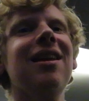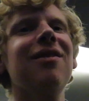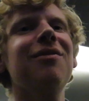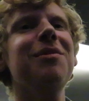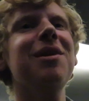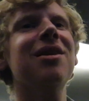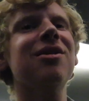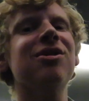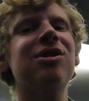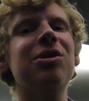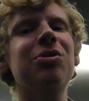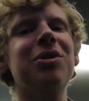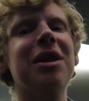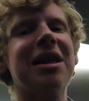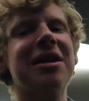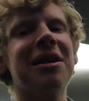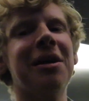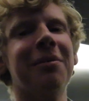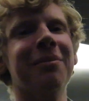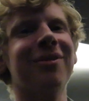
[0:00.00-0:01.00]
give me his
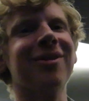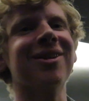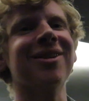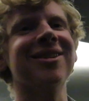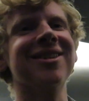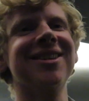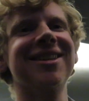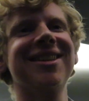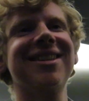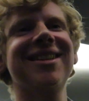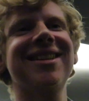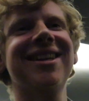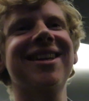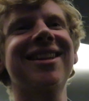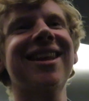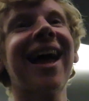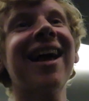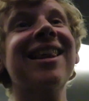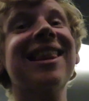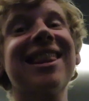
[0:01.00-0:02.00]
unit number. He
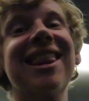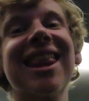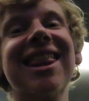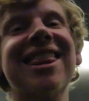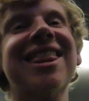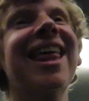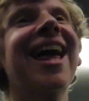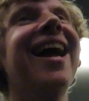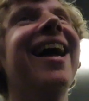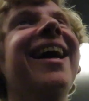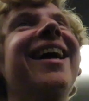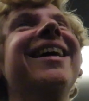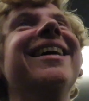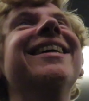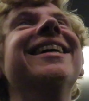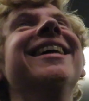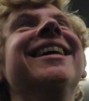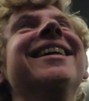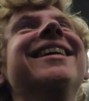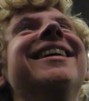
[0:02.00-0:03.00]
actually did give me
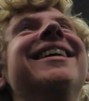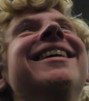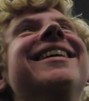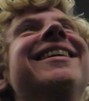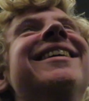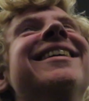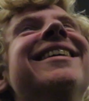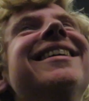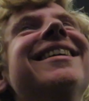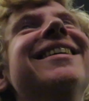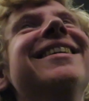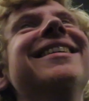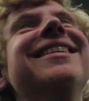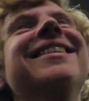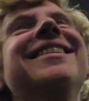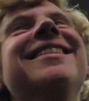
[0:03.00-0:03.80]
his unit number. I